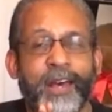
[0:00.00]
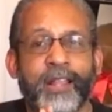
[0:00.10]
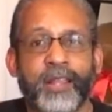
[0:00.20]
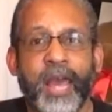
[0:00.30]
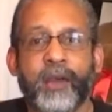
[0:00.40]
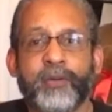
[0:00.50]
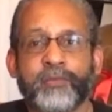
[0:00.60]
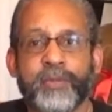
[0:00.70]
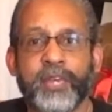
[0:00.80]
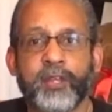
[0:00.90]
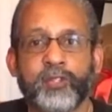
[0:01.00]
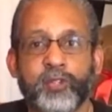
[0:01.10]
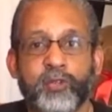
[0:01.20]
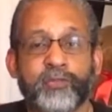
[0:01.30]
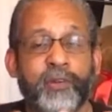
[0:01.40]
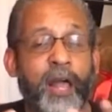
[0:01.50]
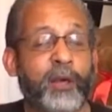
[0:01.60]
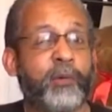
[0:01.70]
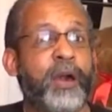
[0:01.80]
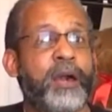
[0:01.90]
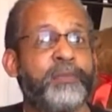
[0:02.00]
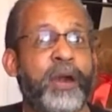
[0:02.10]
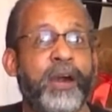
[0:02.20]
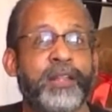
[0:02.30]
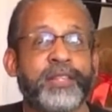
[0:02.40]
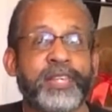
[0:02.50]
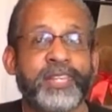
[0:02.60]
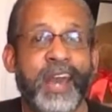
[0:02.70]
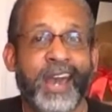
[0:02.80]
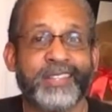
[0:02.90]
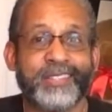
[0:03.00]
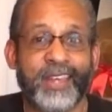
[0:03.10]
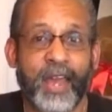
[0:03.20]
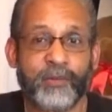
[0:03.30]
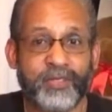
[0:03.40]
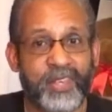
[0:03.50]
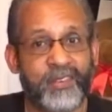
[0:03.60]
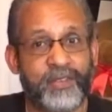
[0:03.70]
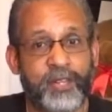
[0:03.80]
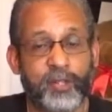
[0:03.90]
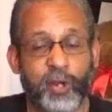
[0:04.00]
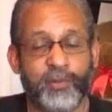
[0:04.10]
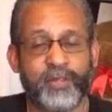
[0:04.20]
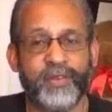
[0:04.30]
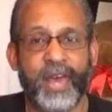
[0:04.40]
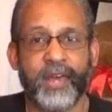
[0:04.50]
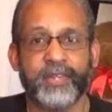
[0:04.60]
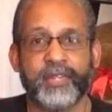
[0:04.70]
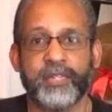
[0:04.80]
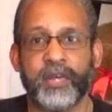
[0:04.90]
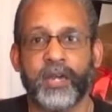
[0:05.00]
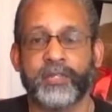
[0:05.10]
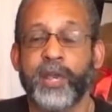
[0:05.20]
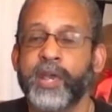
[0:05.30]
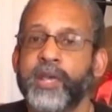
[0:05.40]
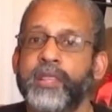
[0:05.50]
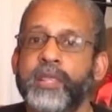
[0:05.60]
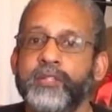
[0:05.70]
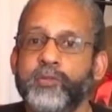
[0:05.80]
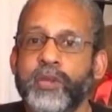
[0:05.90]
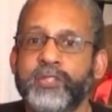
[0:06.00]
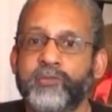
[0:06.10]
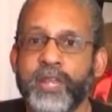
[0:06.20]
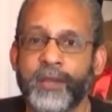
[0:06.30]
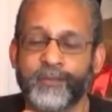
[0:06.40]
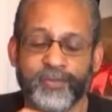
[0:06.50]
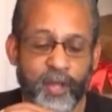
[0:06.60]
allowing me to follow up on the guidance that I was given in terms of how to conduct this week's reading.